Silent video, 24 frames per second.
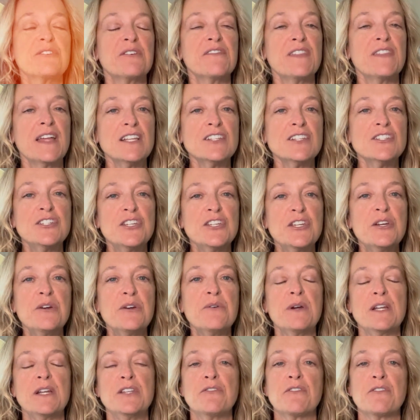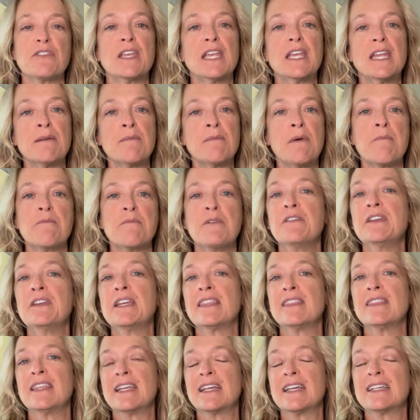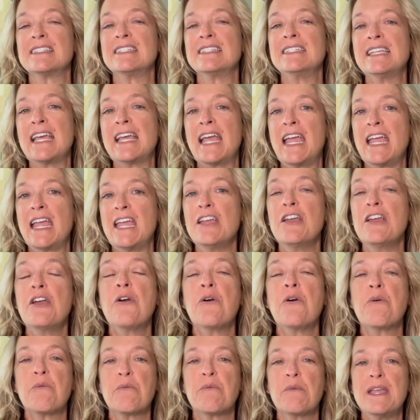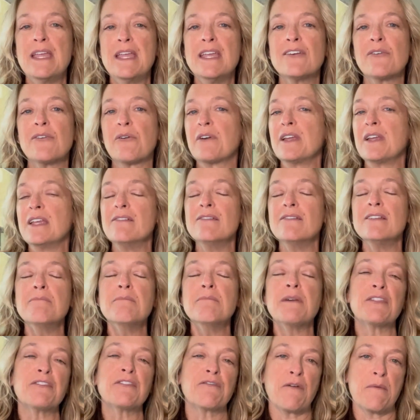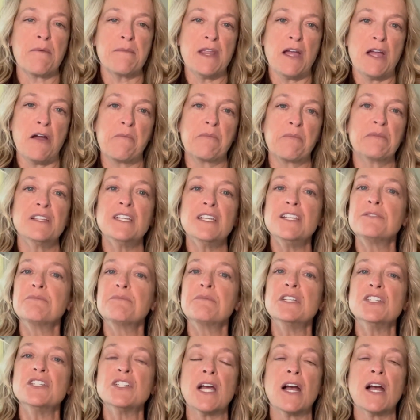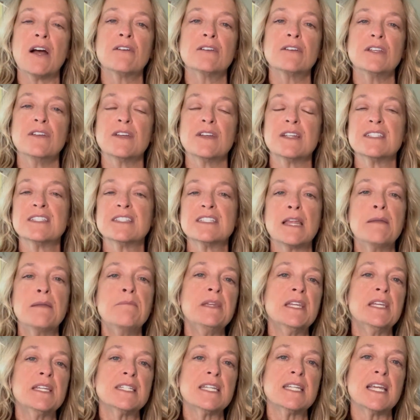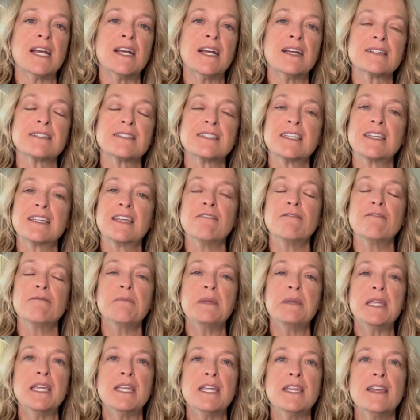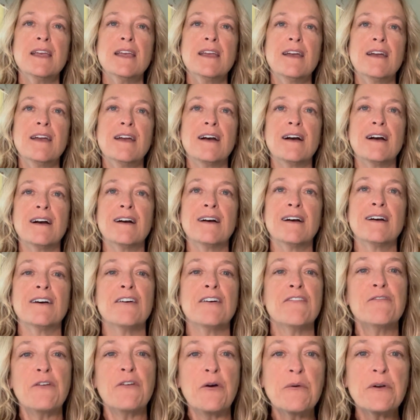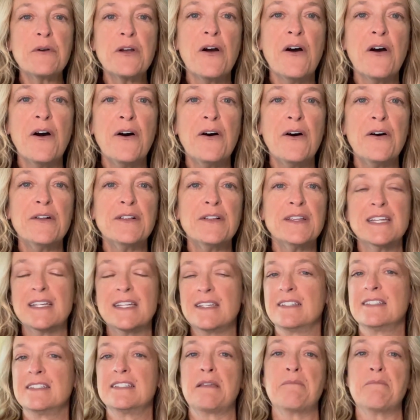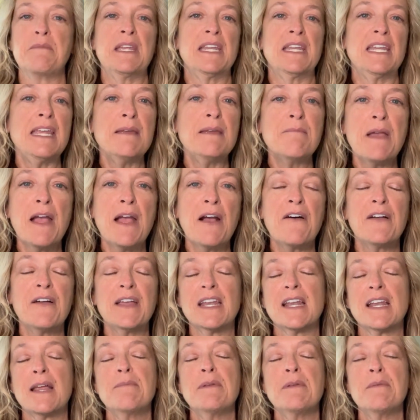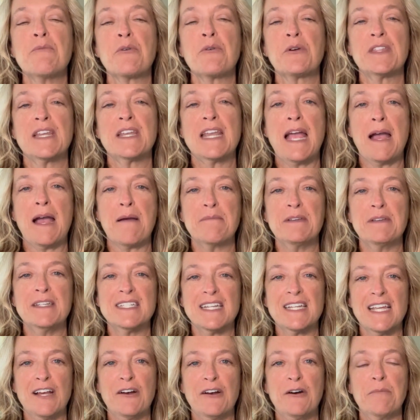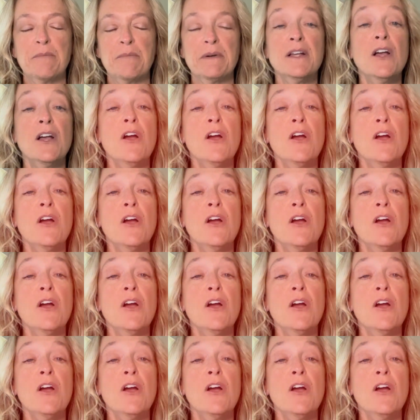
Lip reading: if that's you and you're thinking about moving in the next day, week, or even month from now, please reach out. You can send me a text, give me a phone call, send me an email, and I'd be more than happy to help.